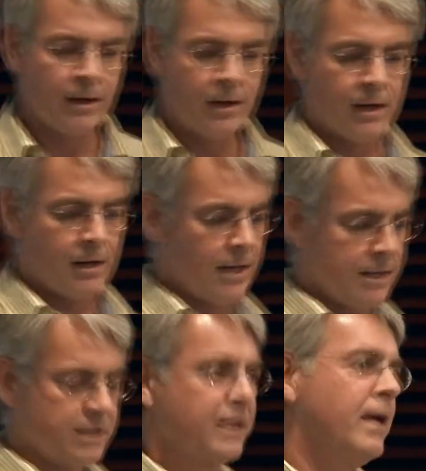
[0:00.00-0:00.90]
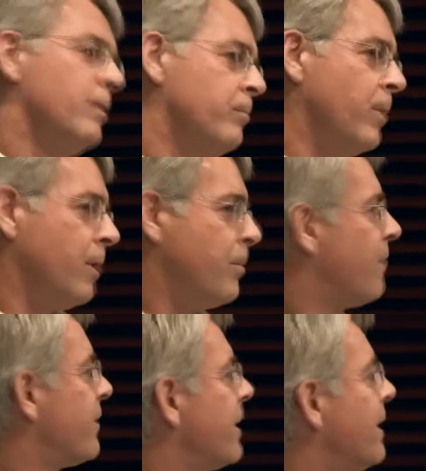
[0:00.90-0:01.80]
has a
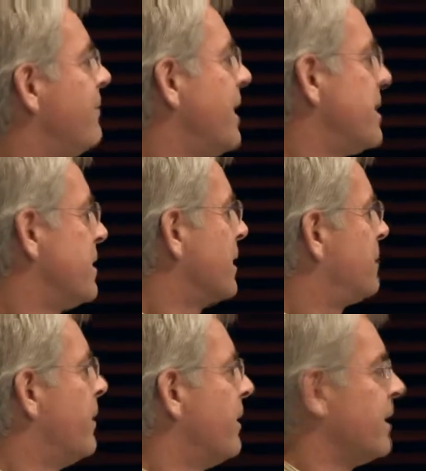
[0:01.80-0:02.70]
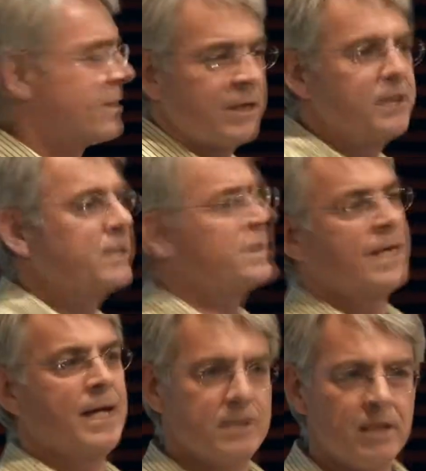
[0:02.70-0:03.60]
poverty alleviation experience that just
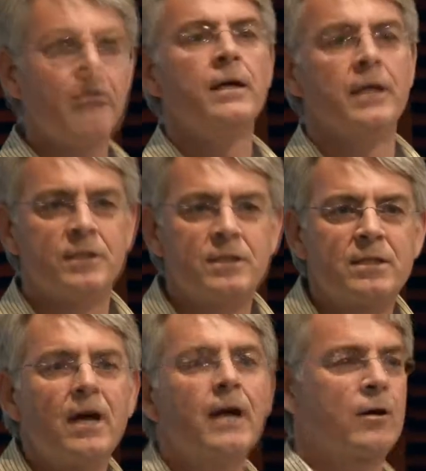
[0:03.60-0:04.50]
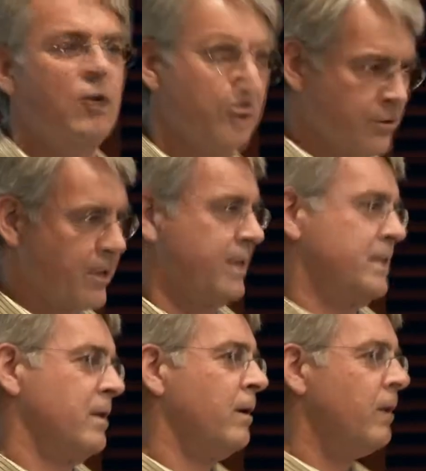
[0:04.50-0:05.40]
stands in stark
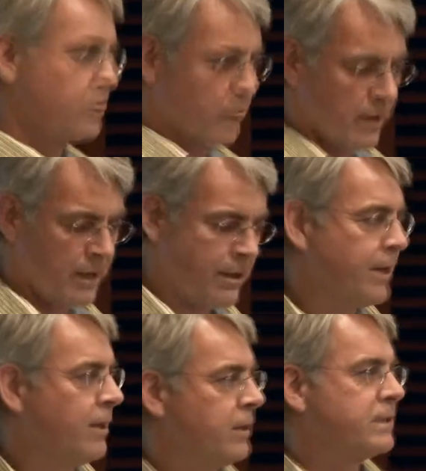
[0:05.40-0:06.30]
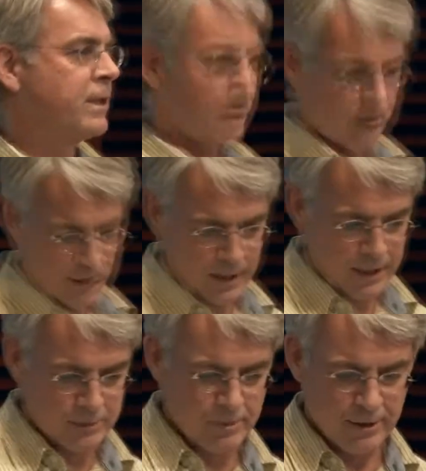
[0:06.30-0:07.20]
contrast to anything else
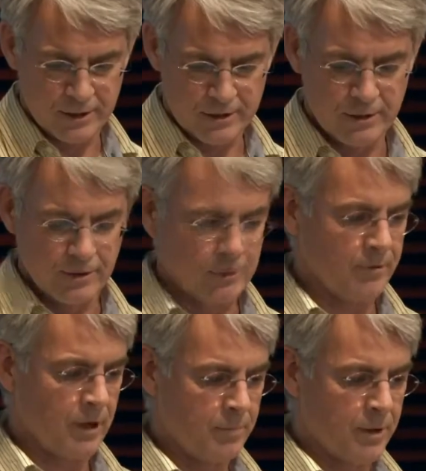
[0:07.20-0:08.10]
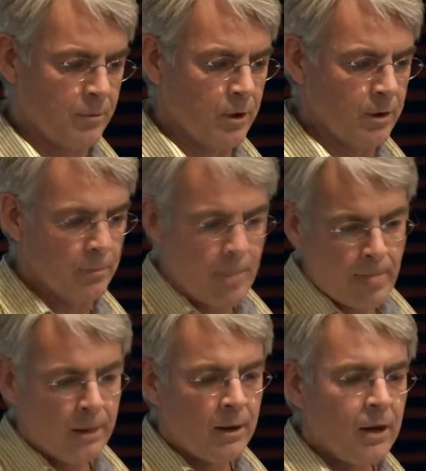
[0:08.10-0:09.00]
experienced in the developing world.
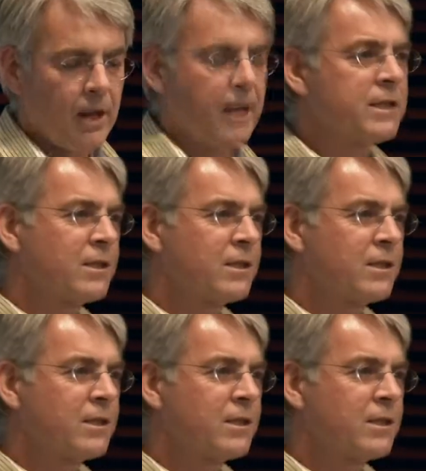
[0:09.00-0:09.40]
And as a